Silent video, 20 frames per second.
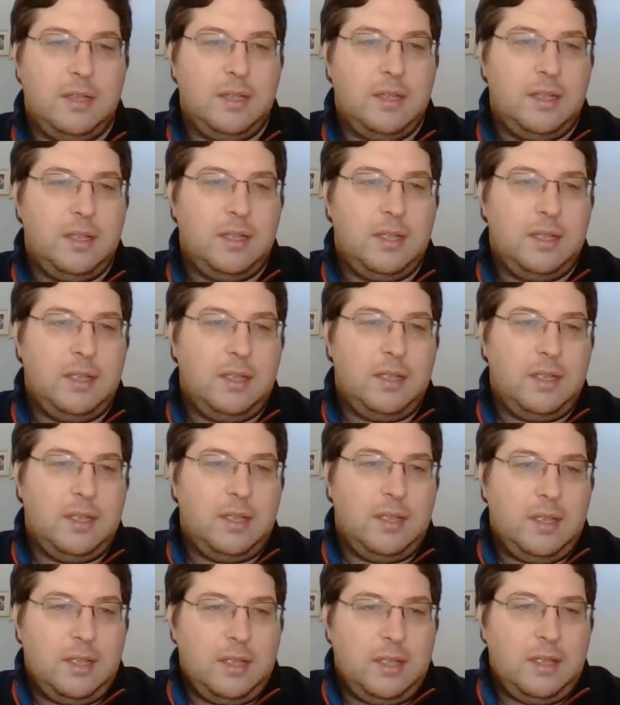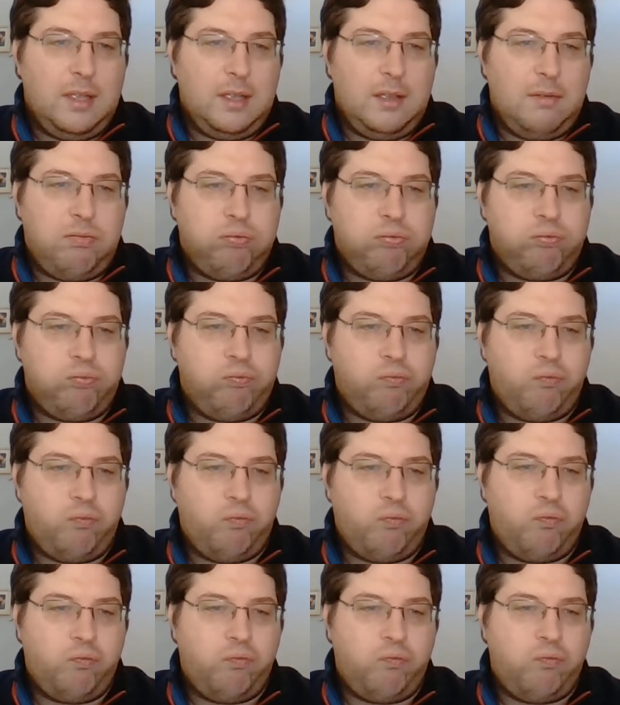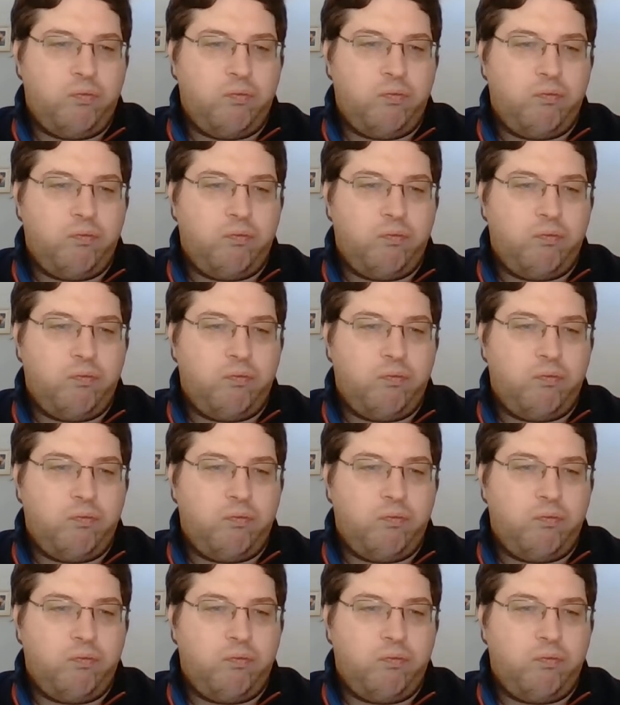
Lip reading: (no one is talking)